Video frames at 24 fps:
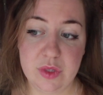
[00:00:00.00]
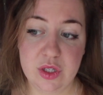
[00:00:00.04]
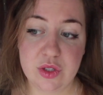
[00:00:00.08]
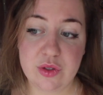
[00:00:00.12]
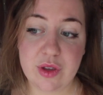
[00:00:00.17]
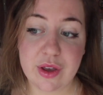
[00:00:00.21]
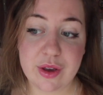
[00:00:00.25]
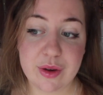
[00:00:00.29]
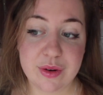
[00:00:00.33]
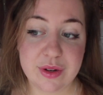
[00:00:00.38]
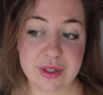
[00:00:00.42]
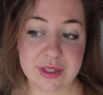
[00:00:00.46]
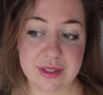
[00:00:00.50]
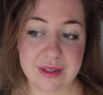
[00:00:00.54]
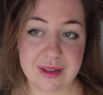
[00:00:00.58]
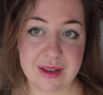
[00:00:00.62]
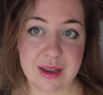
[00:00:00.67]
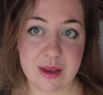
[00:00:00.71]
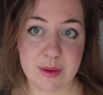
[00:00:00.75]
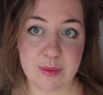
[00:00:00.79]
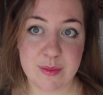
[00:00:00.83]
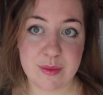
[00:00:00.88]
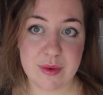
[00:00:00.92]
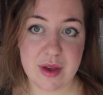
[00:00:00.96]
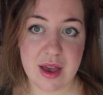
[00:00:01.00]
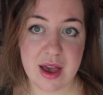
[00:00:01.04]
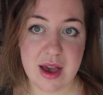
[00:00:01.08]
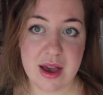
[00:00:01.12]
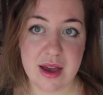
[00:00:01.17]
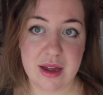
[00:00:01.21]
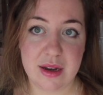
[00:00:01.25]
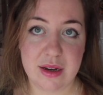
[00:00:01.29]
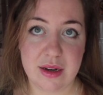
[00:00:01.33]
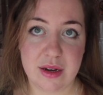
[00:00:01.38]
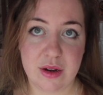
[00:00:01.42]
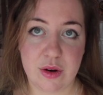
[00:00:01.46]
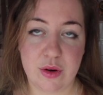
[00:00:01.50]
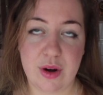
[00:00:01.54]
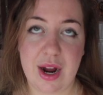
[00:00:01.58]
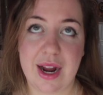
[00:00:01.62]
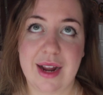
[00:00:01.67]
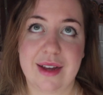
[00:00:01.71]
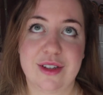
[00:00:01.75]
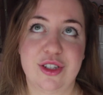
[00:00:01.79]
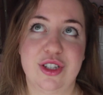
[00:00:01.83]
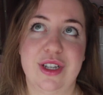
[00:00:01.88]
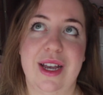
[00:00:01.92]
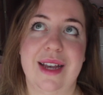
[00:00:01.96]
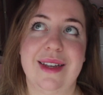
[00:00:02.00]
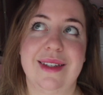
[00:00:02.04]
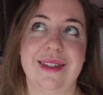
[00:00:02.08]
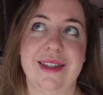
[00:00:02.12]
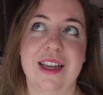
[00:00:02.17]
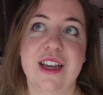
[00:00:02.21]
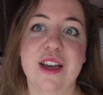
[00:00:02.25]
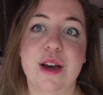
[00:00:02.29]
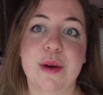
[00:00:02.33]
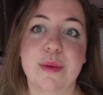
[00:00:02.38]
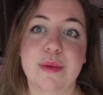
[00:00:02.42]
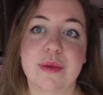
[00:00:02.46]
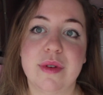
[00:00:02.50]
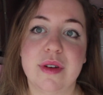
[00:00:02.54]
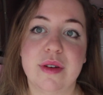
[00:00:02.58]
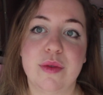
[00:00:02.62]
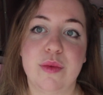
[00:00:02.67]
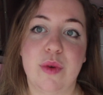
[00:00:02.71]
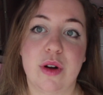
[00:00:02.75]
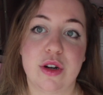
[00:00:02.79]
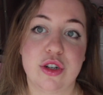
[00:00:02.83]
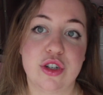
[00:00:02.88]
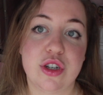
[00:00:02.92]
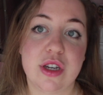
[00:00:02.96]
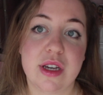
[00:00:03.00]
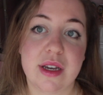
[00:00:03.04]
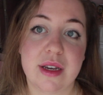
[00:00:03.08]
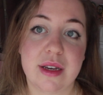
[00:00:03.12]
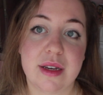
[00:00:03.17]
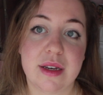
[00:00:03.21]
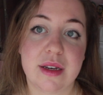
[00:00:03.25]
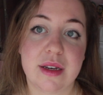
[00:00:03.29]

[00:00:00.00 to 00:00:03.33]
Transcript: So I go to sleep. Or actually, I stay up watching